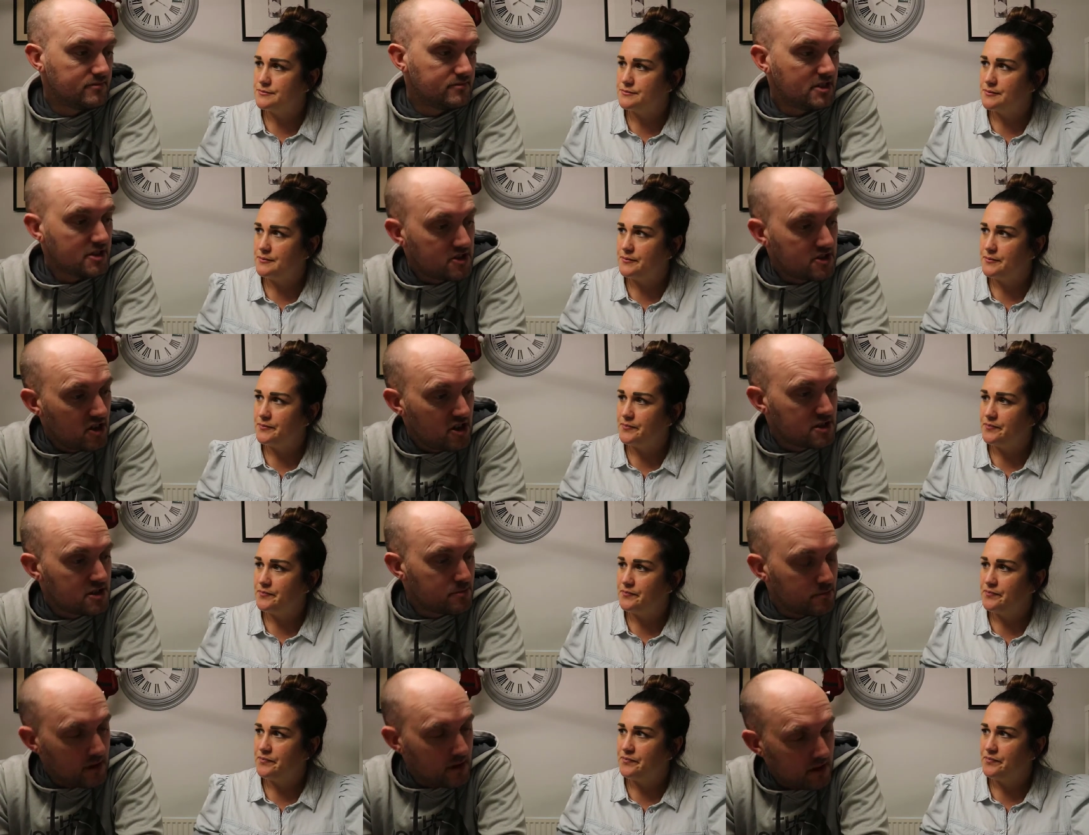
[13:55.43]
Speaker 1: it's
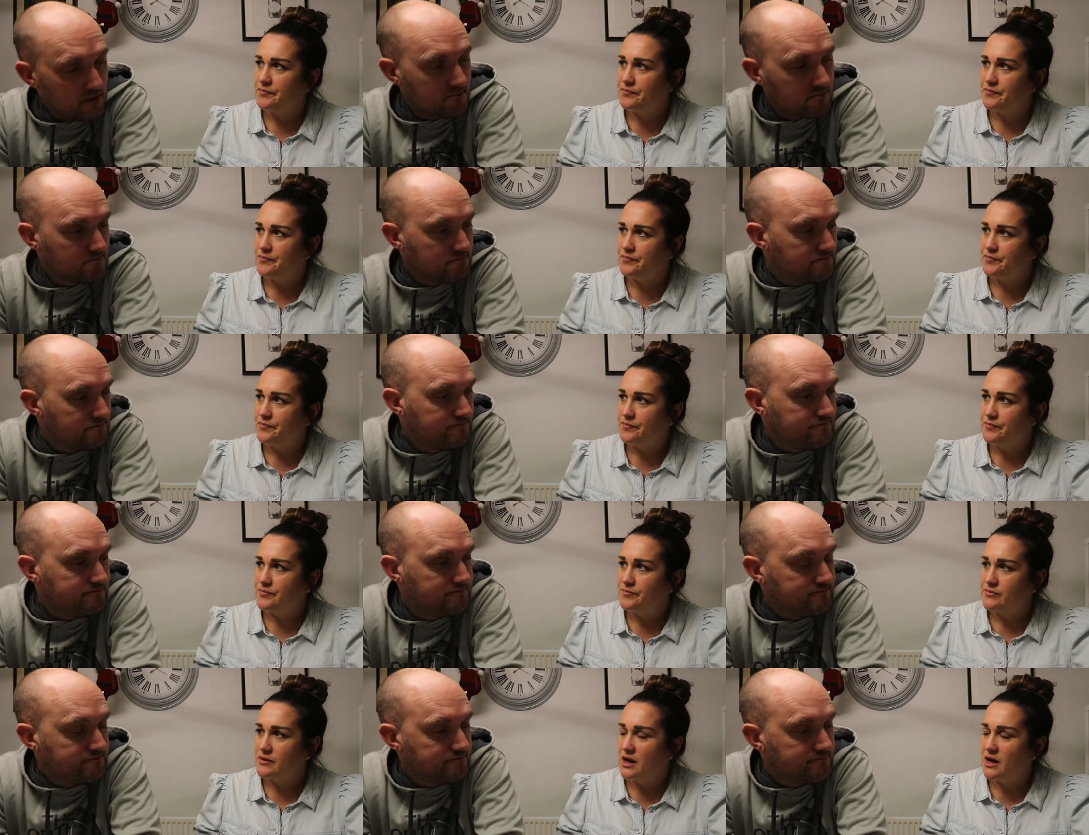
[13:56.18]
nice, but.
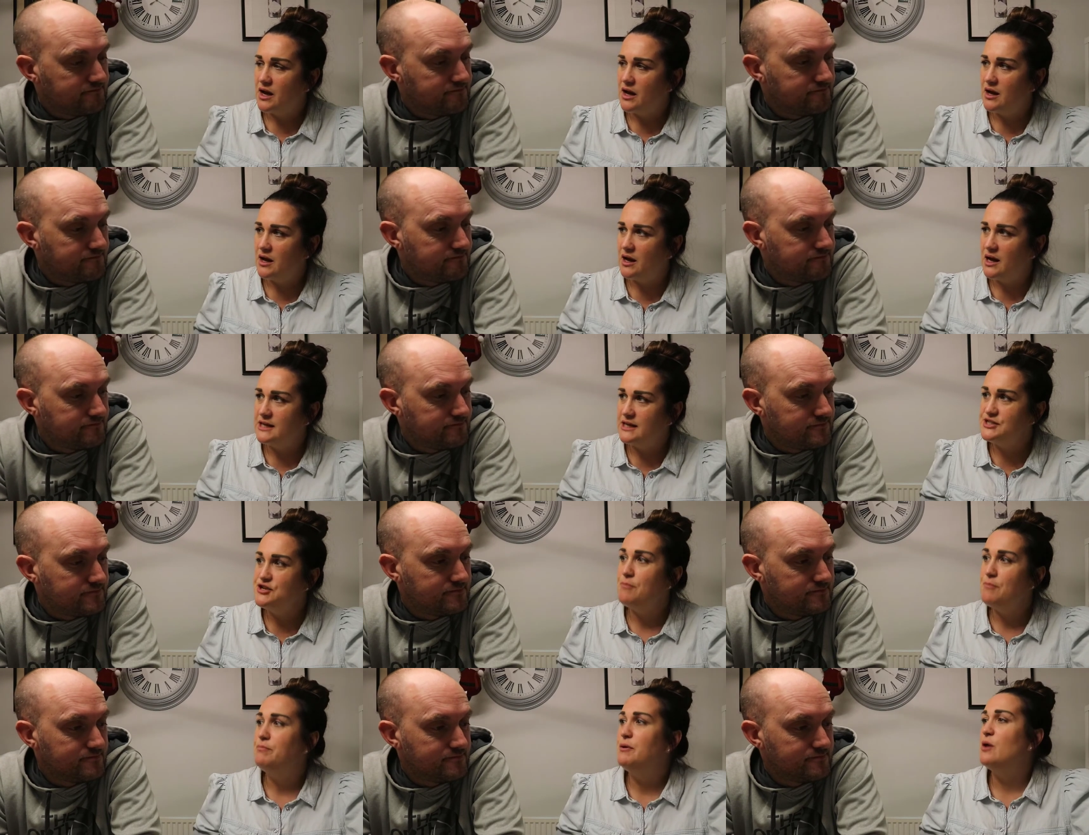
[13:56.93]

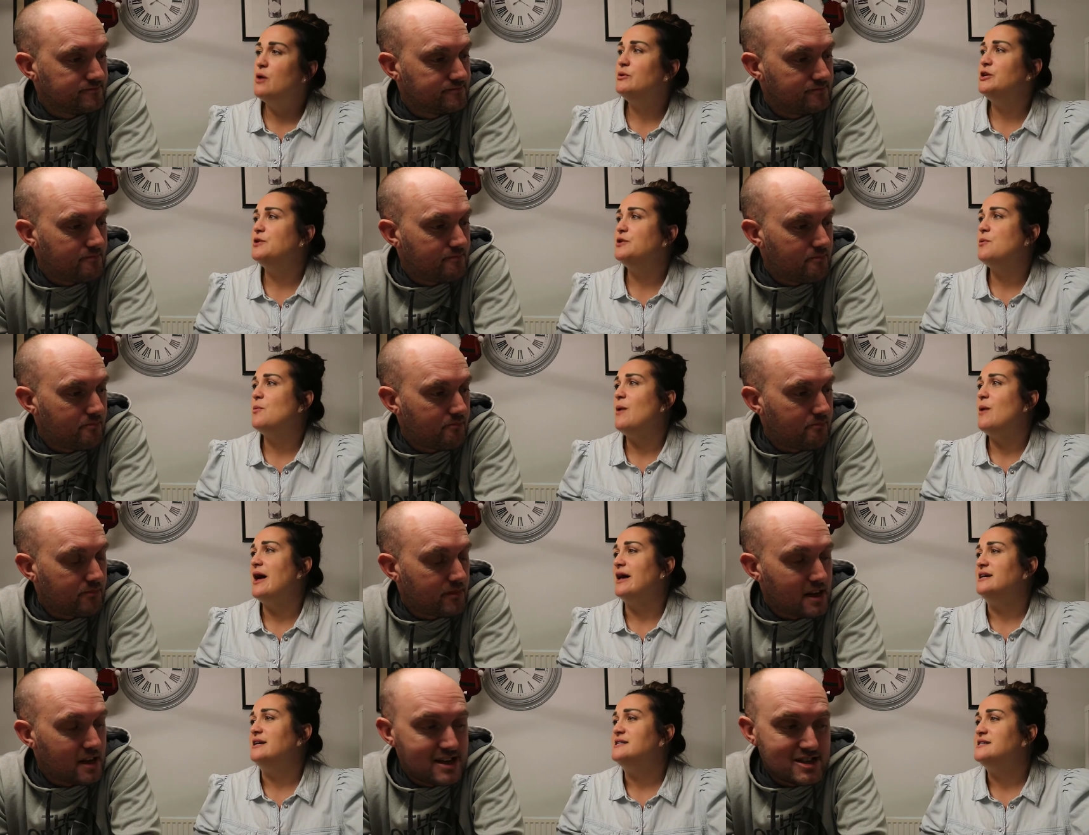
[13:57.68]
Speaker 2: It's not blowing you
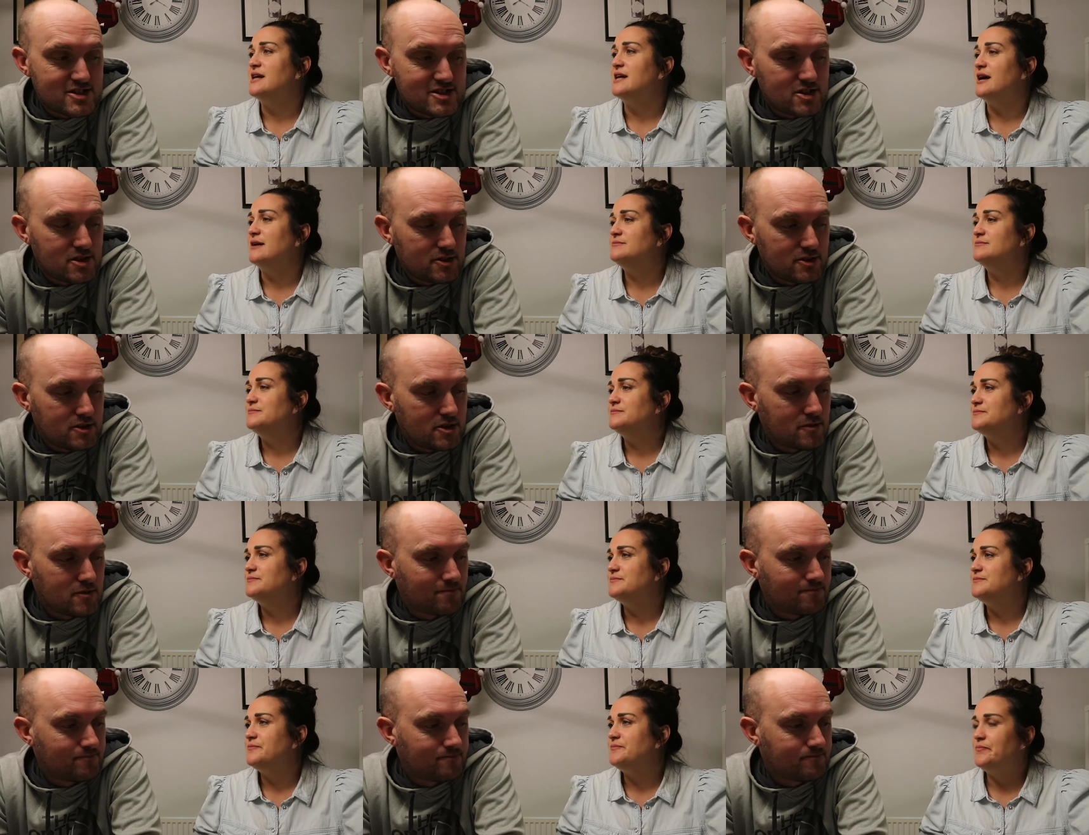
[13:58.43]
away, is it's it? Not,
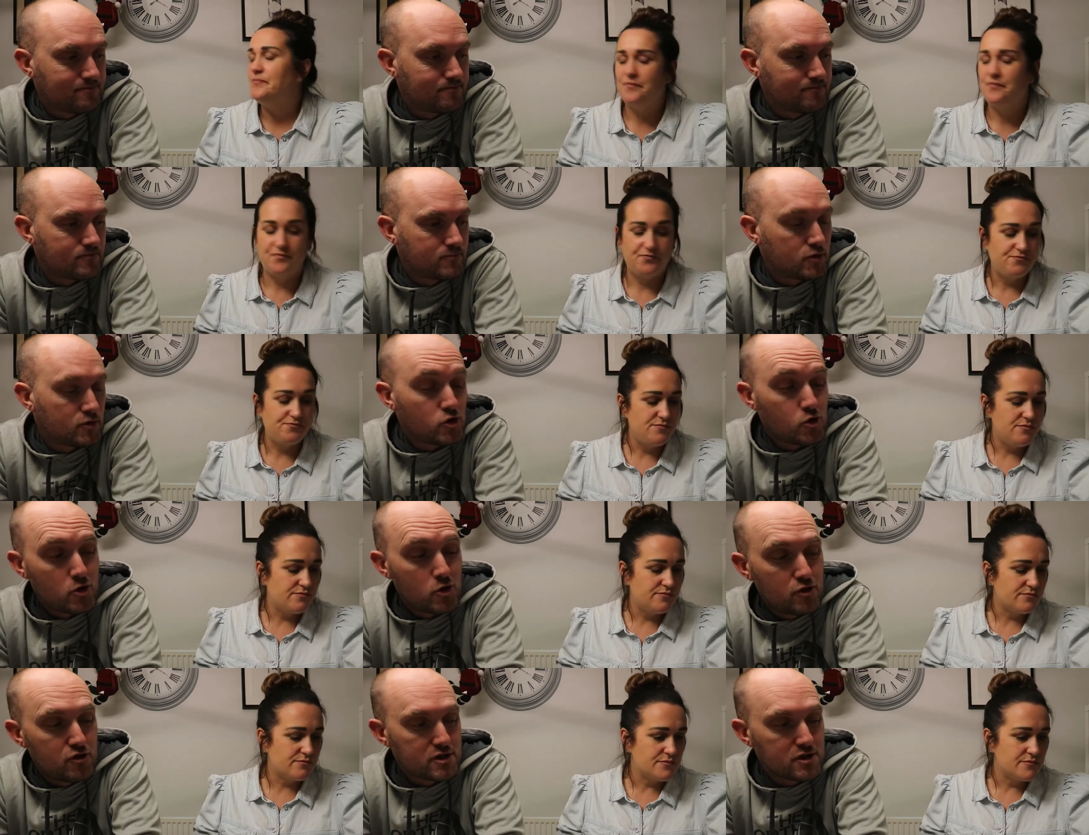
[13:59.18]
Speaker 1: no. Not
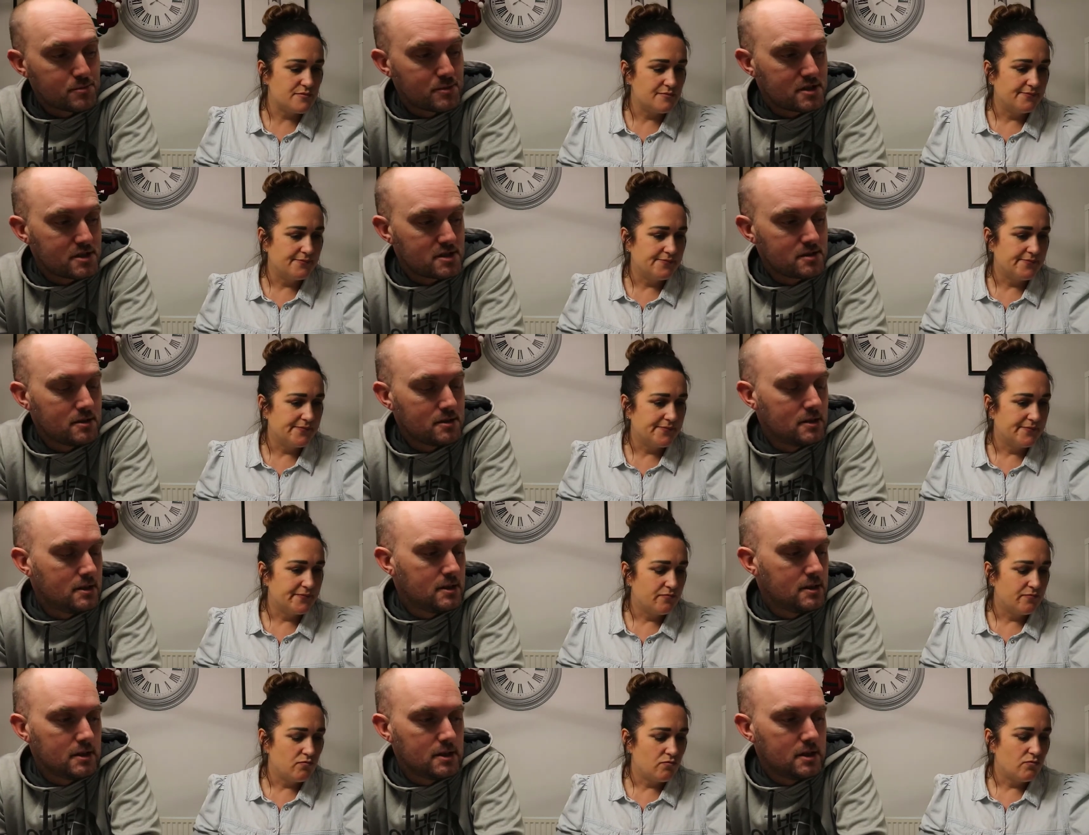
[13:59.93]
going Christmas.
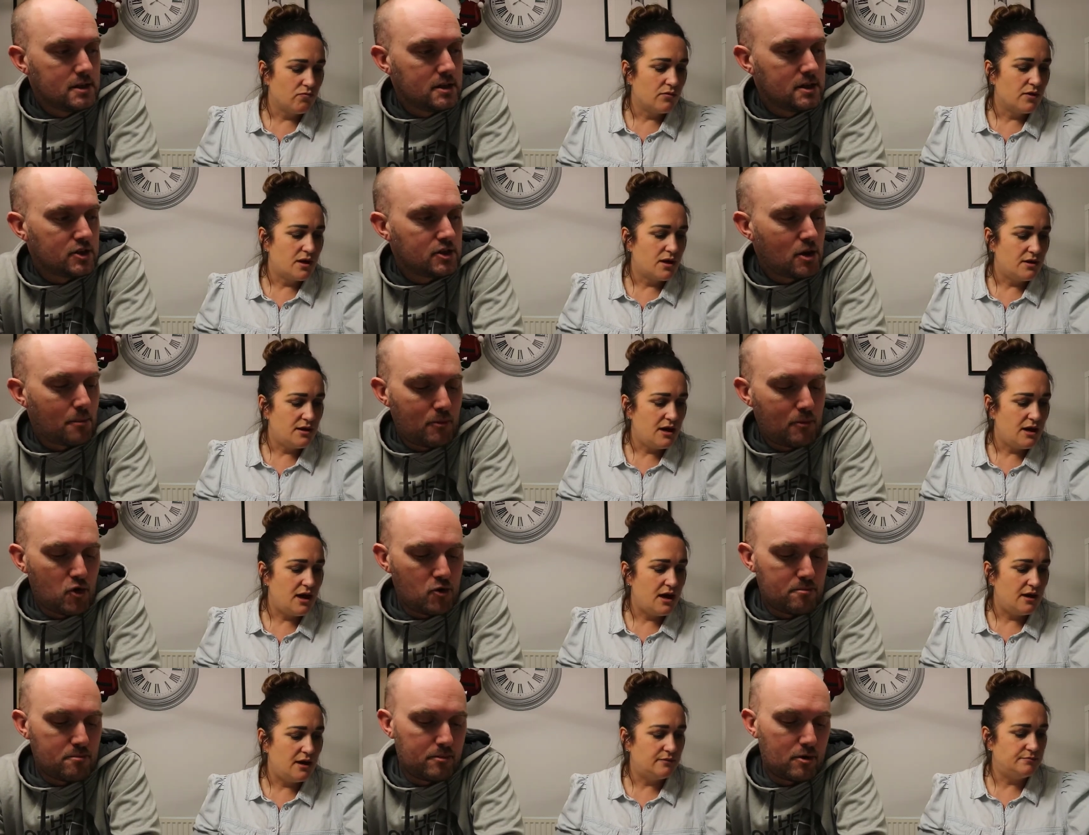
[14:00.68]
Not,
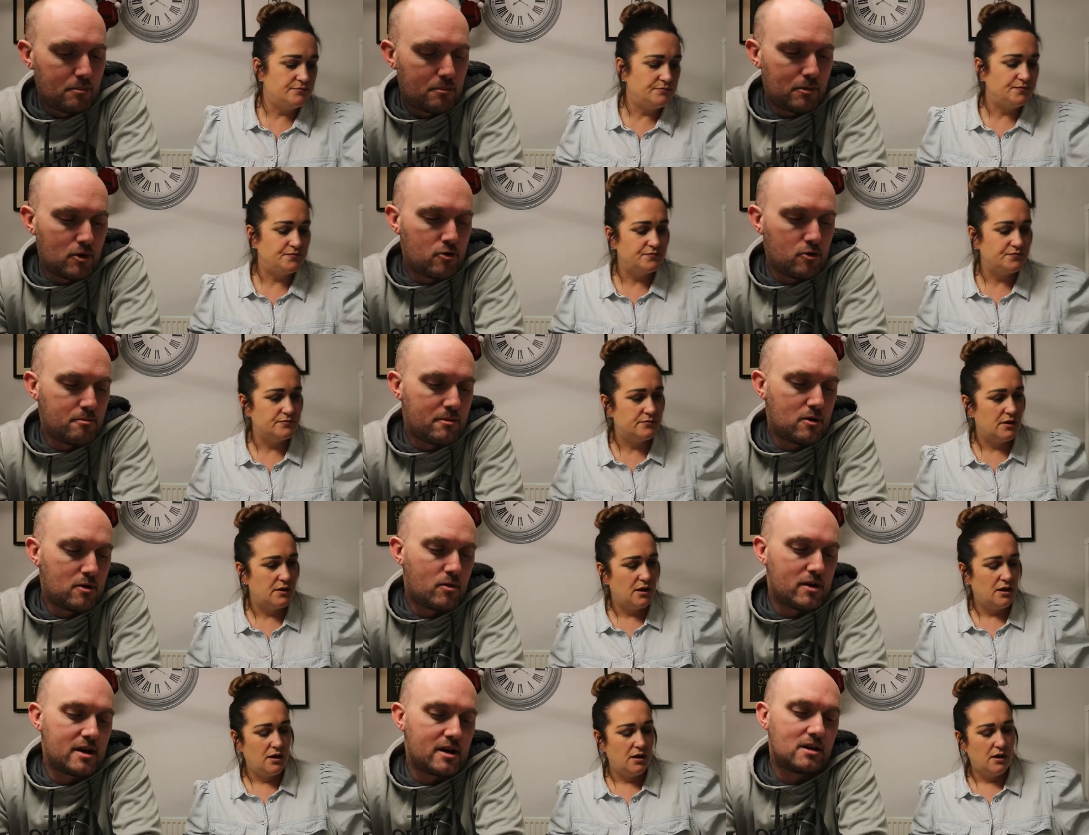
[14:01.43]
yeah. blowing, not blowing me
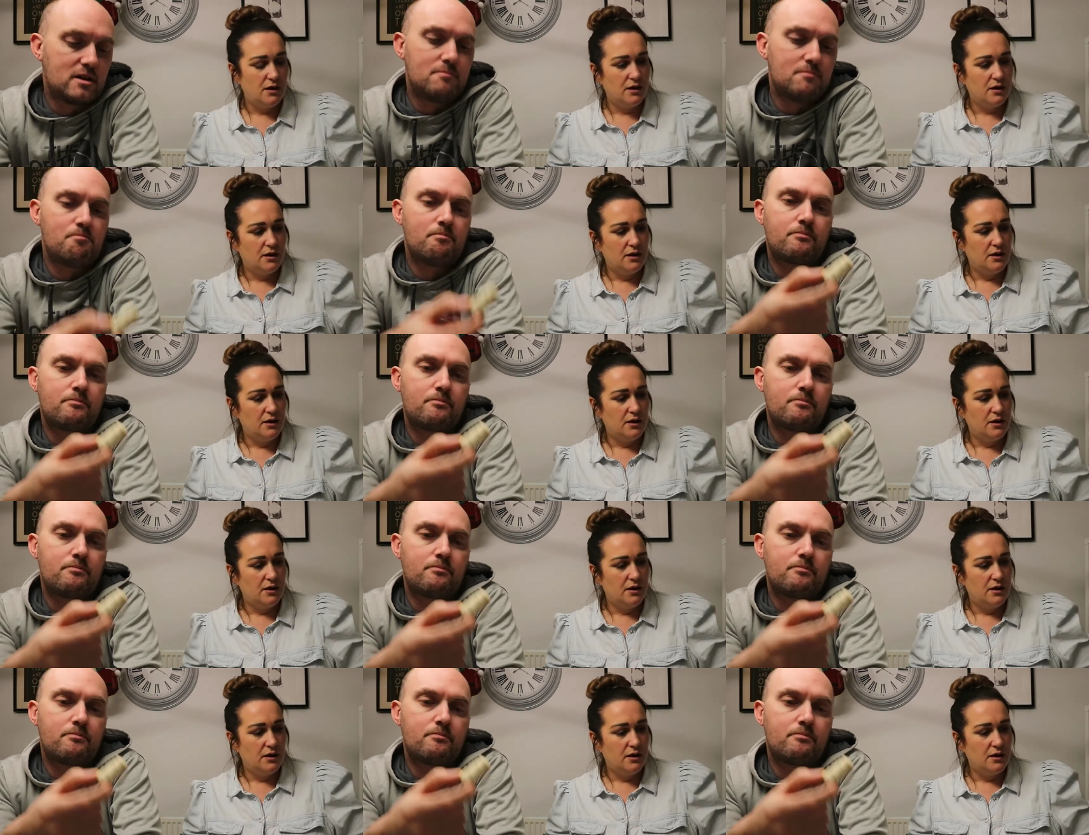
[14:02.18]
away.